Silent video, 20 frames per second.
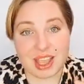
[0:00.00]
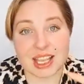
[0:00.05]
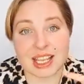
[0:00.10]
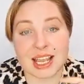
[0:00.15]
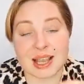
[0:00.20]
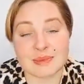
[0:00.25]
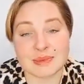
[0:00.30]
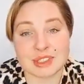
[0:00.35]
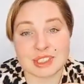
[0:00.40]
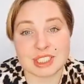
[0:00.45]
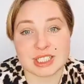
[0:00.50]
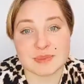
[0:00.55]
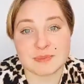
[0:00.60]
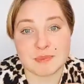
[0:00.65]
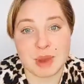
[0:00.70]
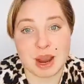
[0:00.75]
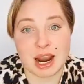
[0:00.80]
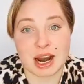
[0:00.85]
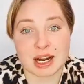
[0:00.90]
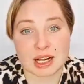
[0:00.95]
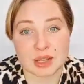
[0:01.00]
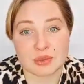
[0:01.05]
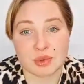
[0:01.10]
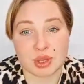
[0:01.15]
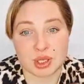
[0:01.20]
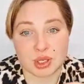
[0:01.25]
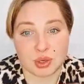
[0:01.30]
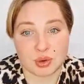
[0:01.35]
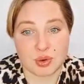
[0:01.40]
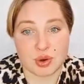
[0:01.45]
comes this part
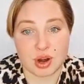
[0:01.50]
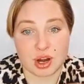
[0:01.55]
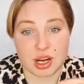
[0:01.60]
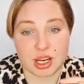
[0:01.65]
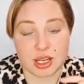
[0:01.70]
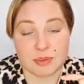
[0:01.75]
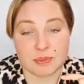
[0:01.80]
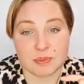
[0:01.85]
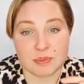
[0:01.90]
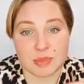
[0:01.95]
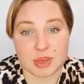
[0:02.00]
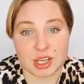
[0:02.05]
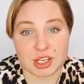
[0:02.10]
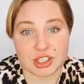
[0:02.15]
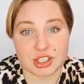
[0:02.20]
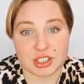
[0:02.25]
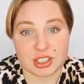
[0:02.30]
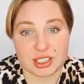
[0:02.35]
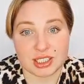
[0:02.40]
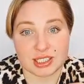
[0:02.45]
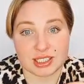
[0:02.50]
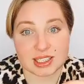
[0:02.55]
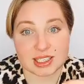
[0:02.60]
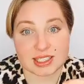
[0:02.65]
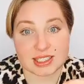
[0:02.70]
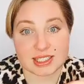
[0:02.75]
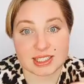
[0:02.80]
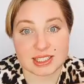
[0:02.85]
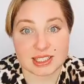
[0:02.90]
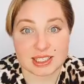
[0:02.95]
when you are imagining a
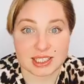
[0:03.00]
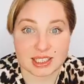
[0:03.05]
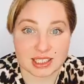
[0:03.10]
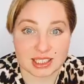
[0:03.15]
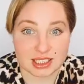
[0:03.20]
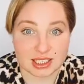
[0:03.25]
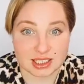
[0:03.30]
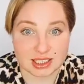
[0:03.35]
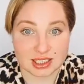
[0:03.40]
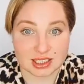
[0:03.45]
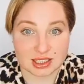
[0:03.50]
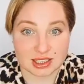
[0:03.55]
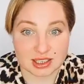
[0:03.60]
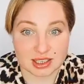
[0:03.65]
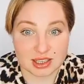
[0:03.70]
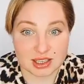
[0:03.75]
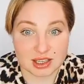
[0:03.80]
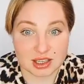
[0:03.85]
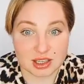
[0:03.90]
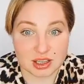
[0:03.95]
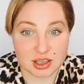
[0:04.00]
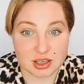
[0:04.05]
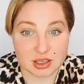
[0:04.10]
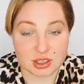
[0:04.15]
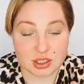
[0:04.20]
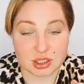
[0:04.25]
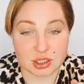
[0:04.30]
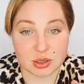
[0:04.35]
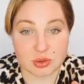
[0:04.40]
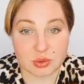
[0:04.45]
scene.
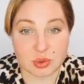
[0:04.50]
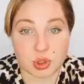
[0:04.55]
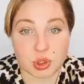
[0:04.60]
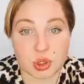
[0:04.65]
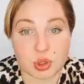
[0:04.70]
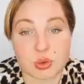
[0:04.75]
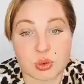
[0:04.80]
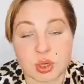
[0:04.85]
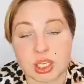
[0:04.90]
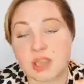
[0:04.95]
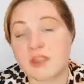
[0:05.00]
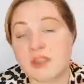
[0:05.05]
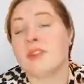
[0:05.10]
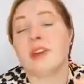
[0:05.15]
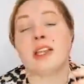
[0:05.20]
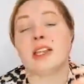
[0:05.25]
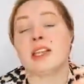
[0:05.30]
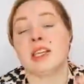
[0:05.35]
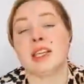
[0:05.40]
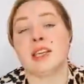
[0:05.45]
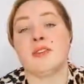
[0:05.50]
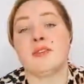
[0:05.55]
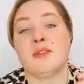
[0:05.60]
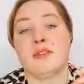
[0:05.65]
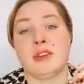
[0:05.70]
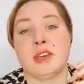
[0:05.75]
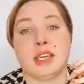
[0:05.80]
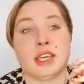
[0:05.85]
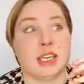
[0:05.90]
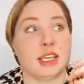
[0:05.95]
So you, even if
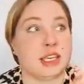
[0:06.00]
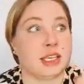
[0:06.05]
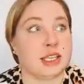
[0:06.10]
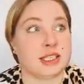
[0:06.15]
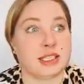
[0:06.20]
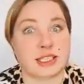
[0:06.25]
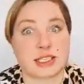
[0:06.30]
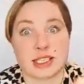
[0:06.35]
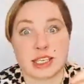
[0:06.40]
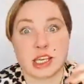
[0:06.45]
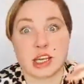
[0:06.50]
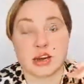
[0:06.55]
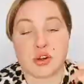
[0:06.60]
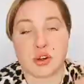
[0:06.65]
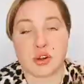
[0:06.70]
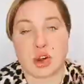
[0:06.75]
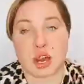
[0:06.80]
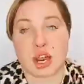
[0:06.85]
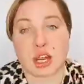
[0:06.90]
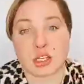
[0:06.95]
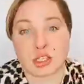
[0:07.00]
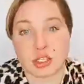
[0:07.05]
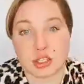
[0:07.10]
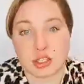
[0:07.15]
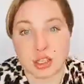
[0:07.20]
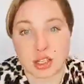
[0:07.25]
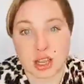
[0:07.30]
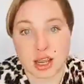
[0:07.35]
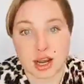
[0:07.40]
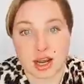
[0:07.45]
it's
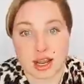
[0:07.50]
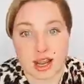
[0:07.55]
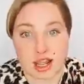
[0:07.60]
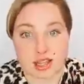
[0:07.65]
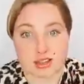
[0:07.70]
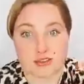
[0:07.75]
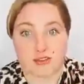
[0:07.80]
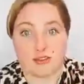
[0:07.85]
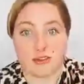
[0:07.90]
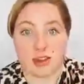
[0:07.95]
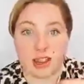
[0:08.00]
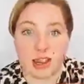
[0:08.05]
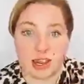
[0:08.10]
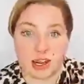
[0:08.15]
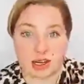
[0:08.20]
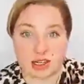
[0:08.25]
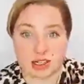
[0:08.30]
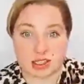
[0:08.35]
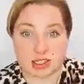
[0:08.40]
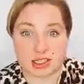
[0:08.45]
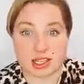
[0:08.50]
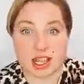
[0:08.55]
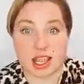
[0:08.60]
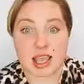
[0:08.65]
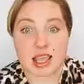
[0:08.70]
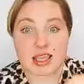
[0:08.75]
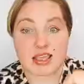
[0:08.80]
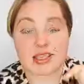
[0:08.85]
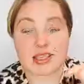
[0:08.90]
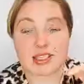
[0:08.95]
irrational at first,
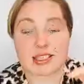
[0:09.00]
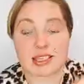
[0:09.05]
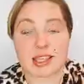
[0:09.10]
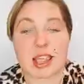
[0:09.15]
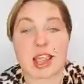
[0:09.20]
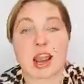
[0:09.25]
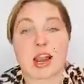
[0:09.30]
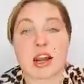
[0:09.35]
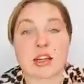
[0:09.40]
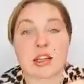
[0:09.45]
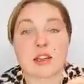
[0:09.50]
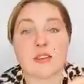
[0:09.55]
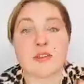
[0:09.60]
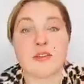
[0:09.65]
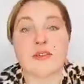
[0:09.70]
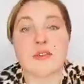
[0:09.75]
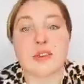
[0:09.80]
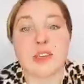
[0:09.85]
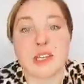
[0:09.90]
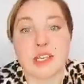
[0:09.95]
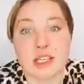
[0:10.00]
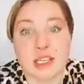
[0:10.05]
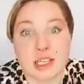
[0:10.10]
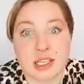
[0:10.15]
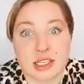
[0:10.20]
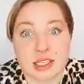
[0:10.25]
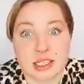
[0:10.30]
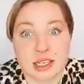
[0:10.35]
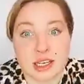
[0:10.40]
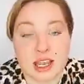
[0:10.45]
start
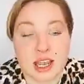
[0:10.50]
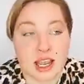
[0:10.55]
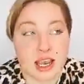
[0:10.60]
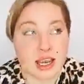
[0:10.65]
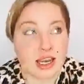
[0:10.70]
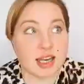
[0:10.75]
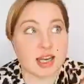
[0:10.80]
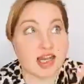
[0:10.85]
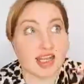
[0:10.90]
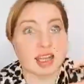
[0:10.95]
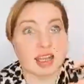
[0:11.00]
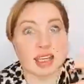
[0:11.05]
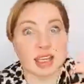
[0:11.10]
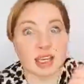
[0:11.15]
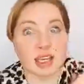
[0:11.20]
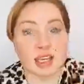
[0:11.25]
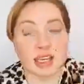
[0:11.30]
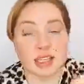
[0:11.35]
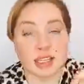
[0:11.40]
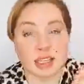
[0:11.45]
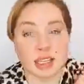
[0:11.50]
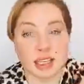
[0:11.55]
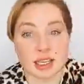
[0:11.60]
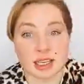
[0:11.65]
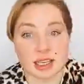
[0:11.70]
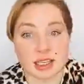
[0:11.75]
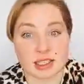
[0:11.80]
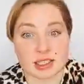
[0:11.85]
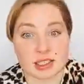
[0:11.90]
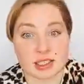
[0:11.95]
feeling like it
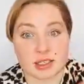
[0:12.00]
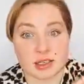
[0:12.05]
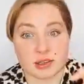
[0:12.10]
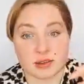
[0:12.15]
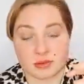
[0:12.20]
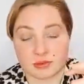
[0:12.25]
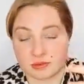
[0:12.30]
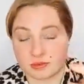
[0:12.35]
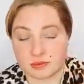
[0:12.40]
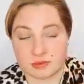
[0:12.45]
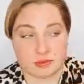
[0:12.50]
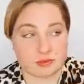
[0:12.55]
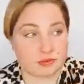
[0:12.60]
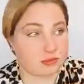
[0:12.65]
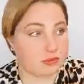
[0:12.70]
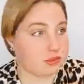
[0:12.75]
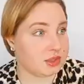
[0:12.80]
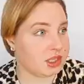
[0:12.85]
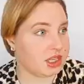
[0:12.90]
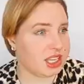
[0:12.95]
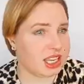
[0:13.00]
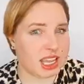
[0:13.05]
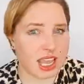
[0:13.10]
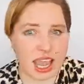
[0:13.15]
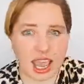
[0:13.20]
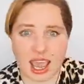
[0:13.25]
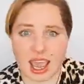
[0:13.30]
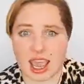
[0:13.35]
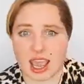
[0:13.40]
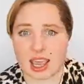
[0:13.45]
is,
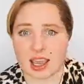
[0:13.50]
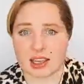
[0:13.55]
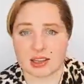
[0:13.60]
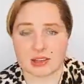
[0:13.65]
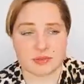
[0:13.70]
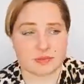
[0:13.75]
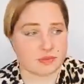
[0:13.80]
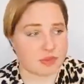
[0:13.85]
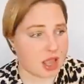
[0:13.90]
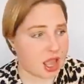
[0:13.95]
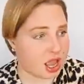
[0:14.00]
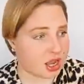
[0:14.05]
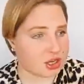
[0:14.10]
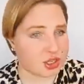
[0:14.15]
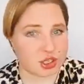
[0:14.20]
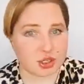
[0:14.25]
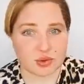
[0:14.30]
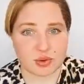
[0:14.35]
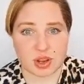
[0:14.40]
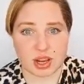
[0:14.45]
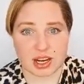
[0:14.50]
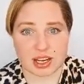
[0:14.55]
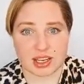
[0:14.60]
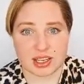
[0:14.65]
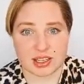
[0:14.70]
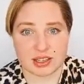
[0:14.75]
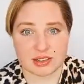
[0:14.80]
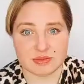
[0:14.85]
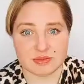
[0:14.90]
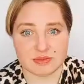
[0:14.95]
yeah, actually,